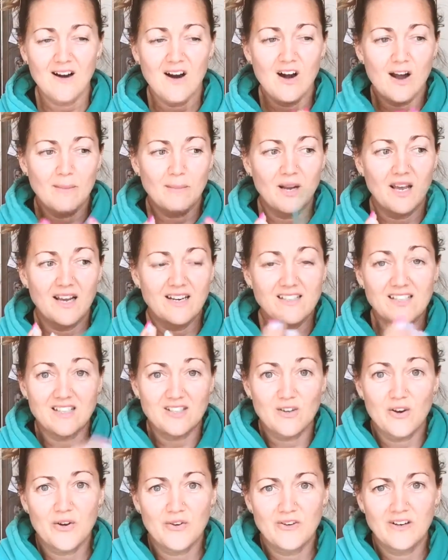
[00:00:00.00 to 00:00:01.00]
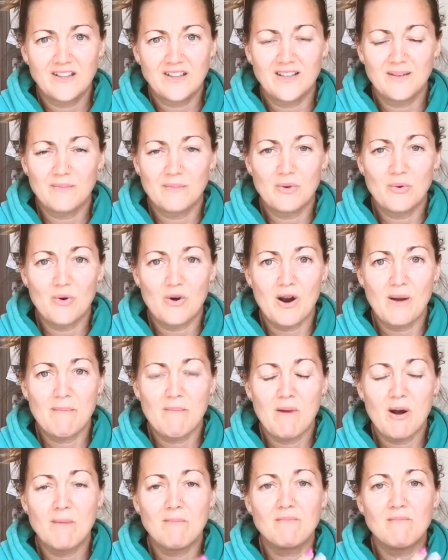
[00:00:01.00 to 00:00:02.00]
I'm dishonoring them, or
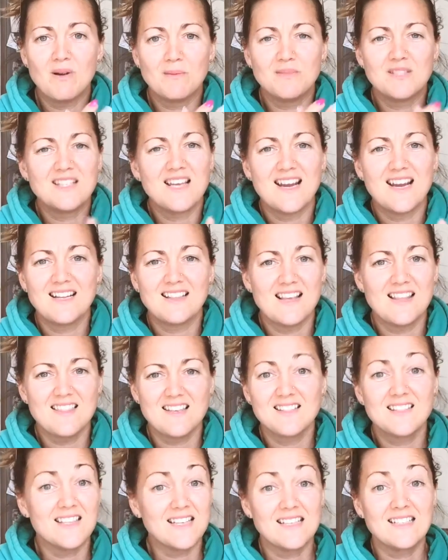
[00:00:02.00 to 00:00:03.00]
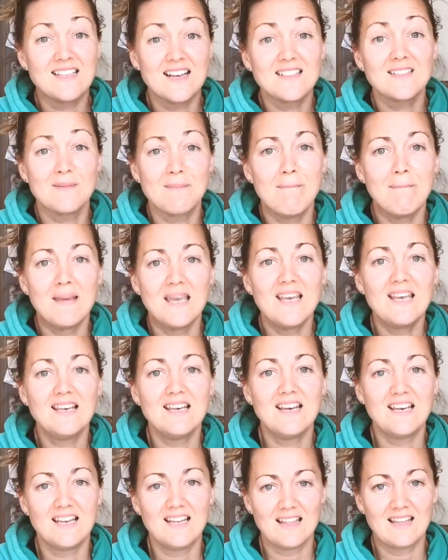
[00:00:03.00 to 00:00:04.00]
I'm saying that this thing doesn't mean
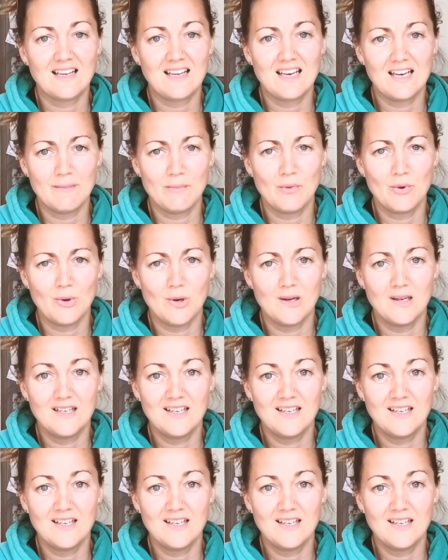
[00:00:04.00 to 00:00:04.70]
anything anymore.